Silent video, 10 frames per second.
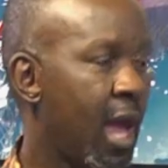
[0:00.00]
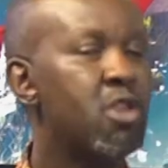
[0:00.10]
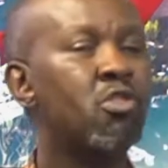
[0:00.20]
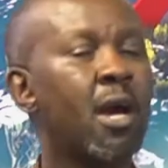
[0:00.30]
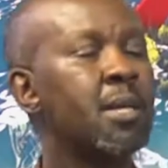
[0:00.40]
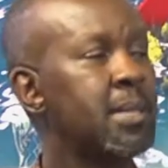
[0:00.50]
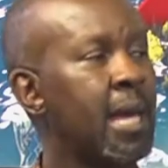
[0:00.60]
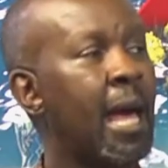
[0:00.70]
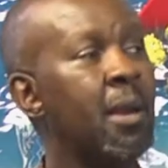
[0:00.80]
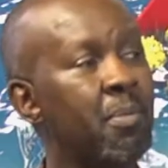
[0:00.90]
And you can't say,
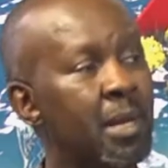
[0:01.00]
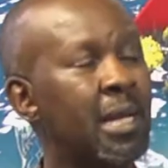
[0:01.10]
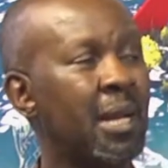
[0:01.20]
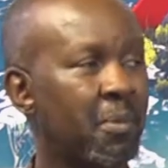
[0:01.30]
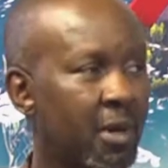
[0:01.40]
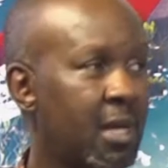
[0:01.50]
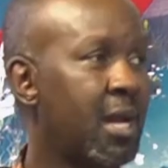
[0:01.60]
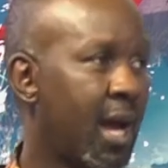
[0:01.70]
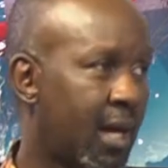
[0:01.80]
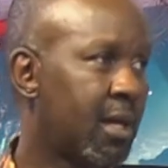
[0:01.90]
I'll build an
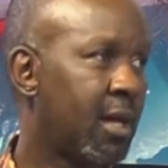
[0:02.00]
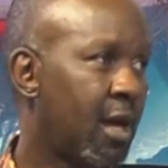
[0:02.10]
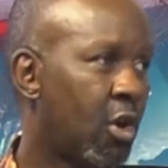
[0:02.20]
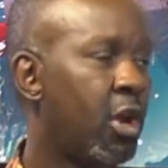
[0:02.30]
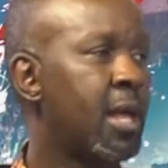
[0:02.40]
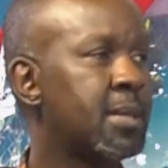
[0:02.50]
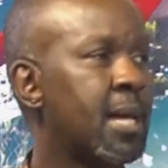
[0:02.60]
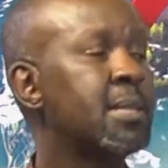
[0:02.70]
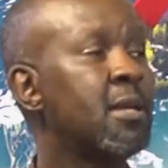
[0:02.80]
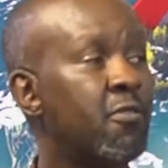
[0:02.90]
upgraded ark. God has
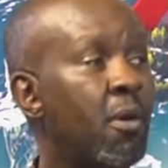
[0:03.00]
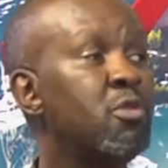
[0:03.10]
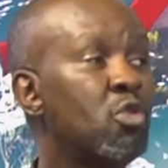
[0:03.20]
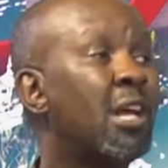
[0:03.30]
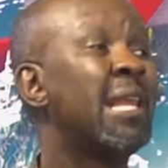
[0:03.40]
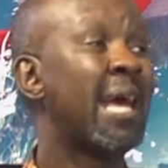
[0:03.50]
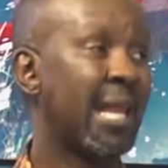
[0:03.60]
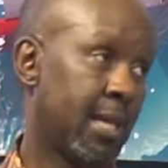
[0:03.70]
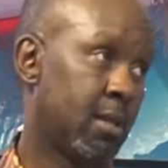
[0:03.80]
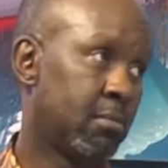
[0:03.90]
just informed you
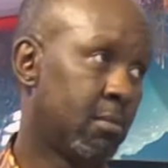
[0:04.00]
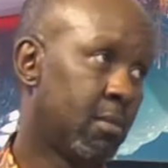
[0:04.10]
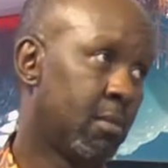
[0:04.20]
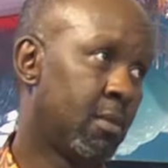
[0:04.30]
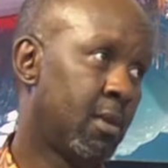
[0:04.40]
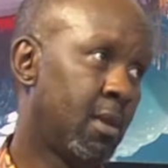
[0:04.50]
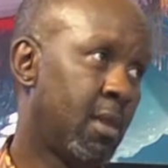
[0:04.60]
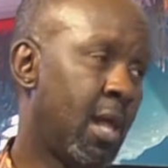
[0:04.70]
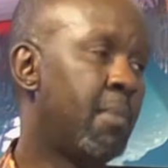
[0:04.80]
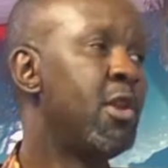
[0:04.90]
clearly.
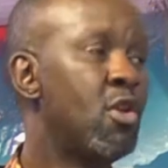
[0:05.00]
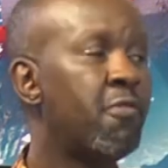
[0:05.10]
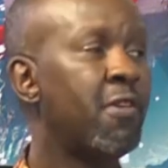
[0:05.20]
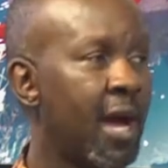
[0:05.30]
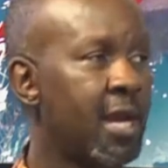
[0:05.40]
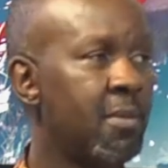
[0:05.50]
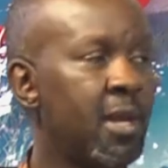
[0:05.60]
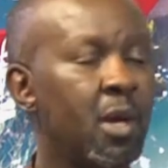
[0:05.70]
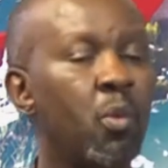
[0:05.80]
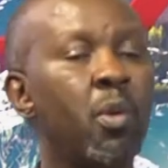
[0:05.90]
There will be no flood,
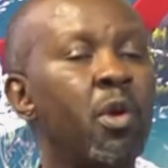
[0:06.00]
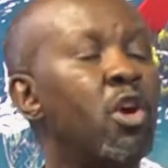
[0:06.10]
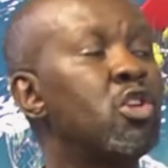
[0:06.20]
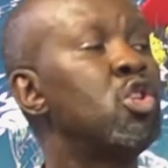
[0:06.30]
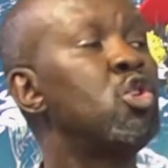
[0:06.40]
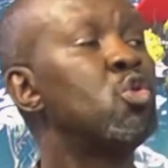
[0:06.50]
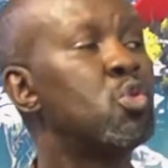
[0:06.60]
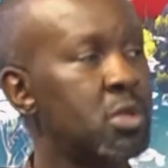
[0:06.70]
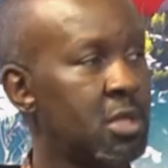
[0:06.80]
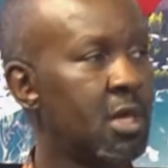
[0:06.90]
meaning we will not
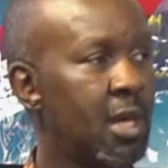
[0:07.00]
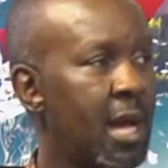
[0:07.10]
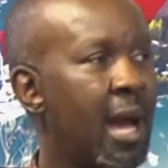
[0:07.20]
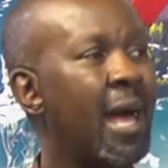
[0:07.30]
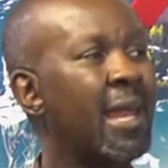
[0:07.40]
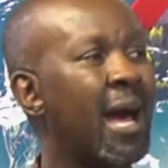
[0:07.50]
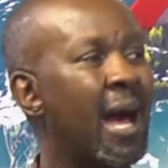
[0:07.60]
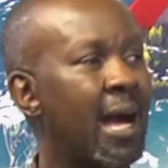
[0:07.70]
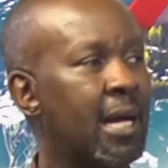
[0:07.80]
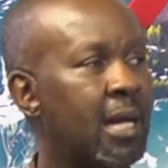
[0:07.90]
use an
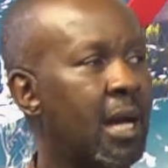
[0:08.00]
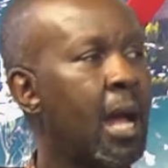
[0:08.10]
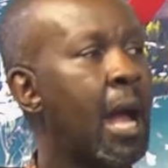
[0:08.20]
ark